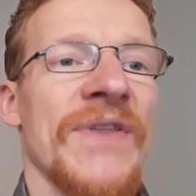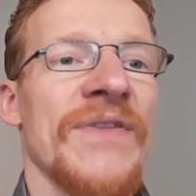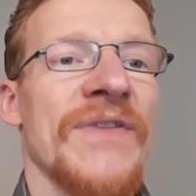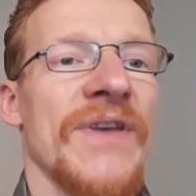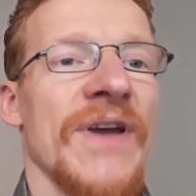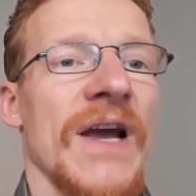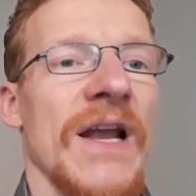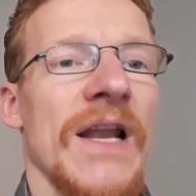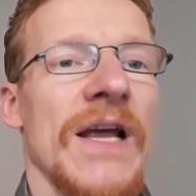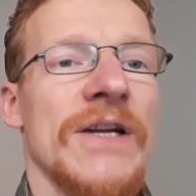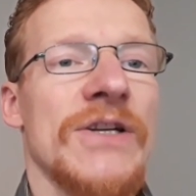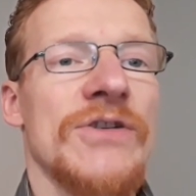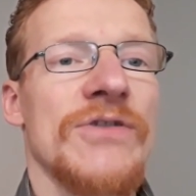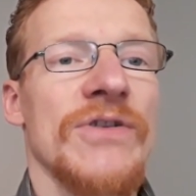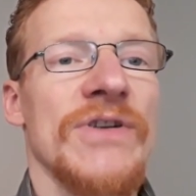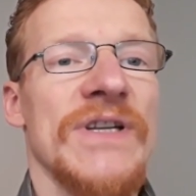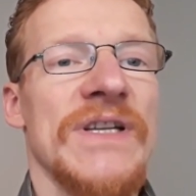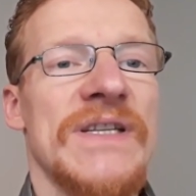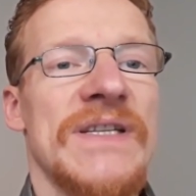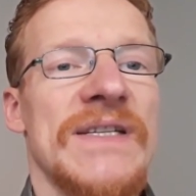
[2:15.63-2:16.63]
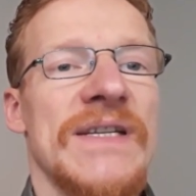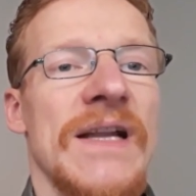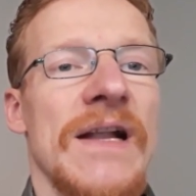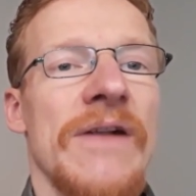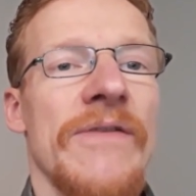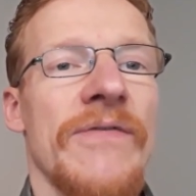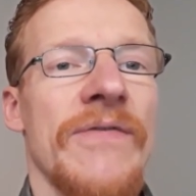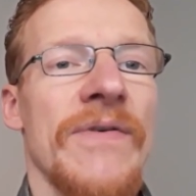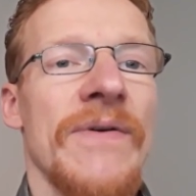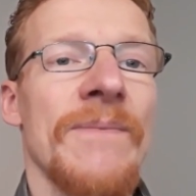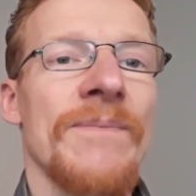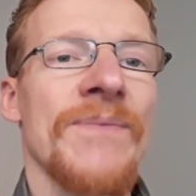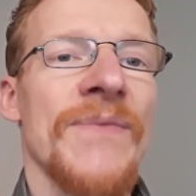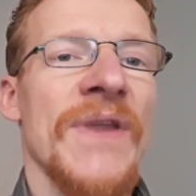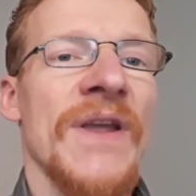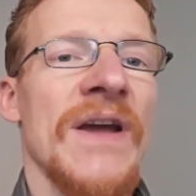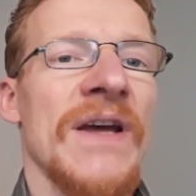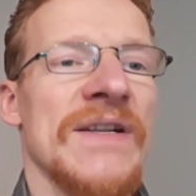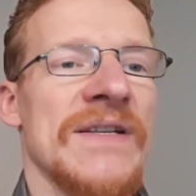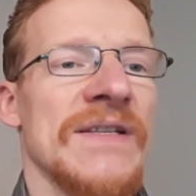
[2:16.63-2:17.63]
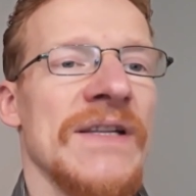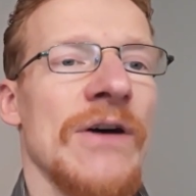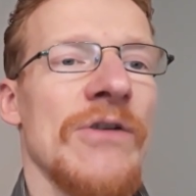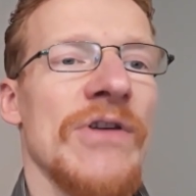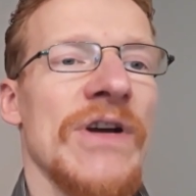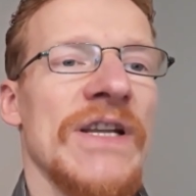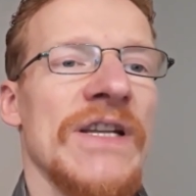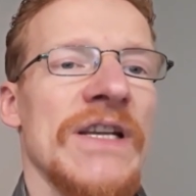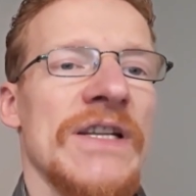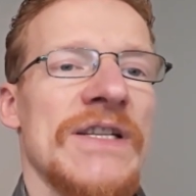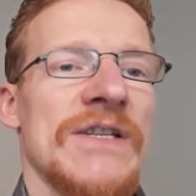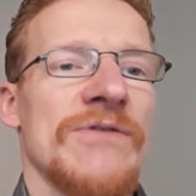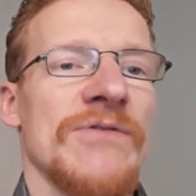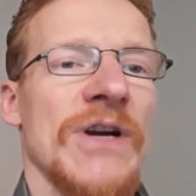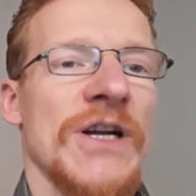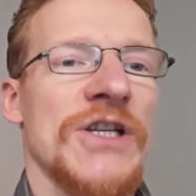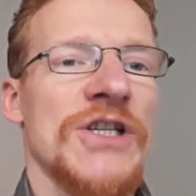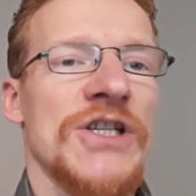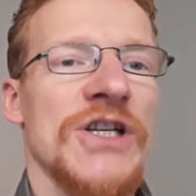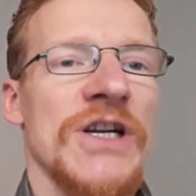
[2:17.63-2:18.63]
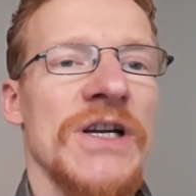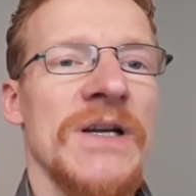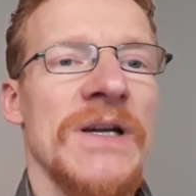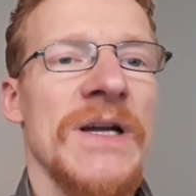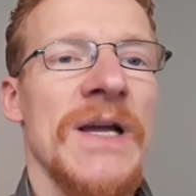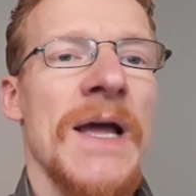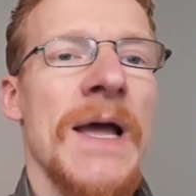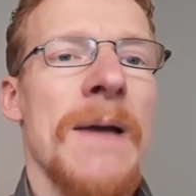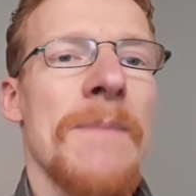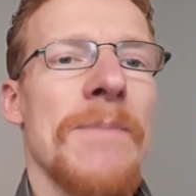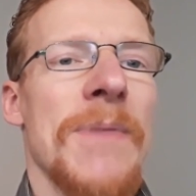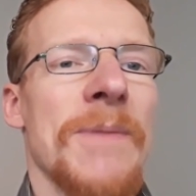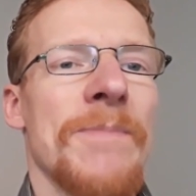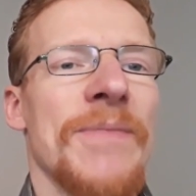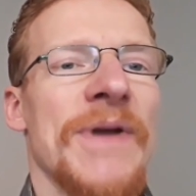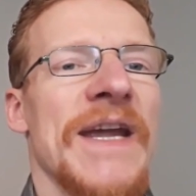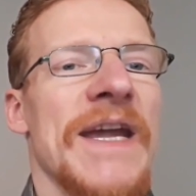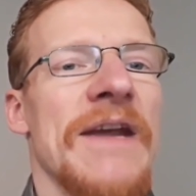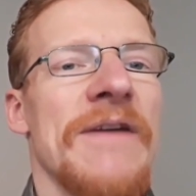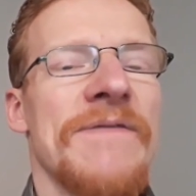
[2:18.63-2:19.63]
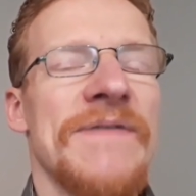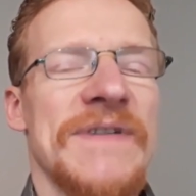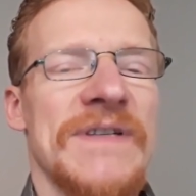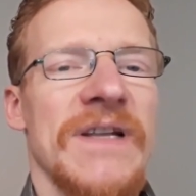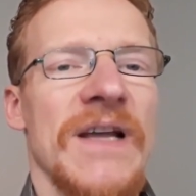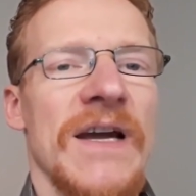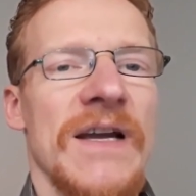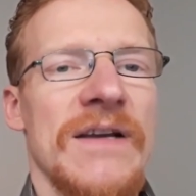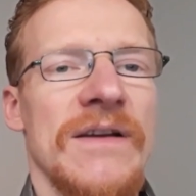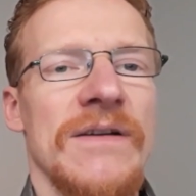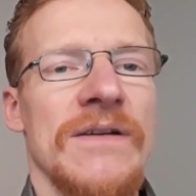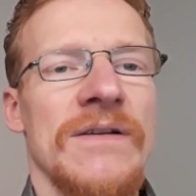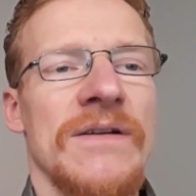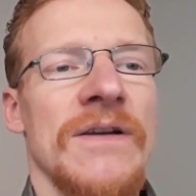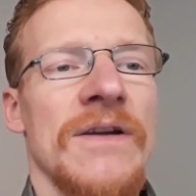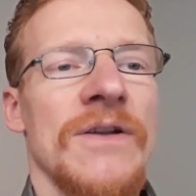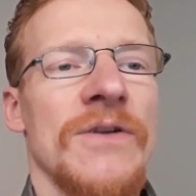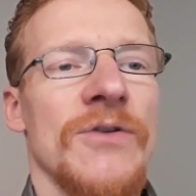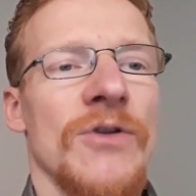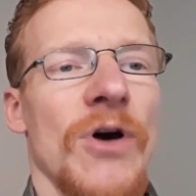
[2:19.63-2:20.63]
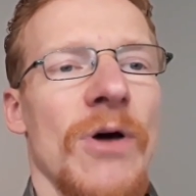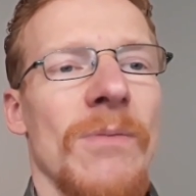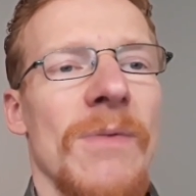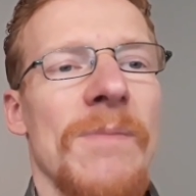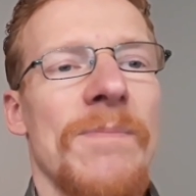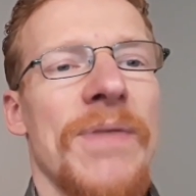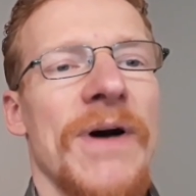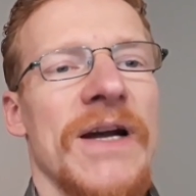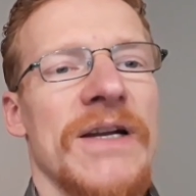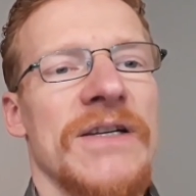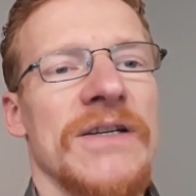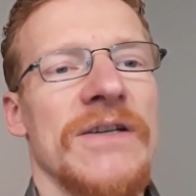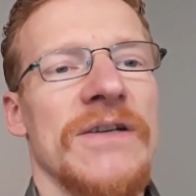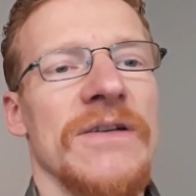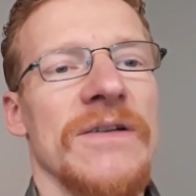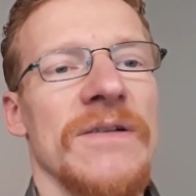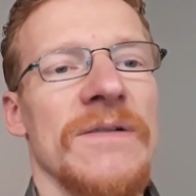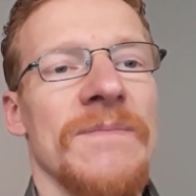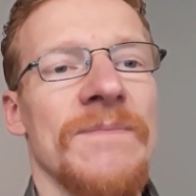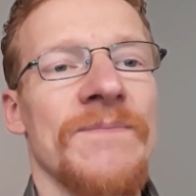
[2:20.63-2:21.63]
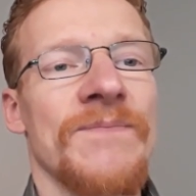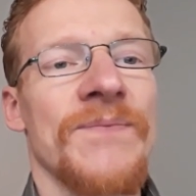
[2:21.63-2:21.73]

The electron itself has no inner structure but behaves like a normal particle.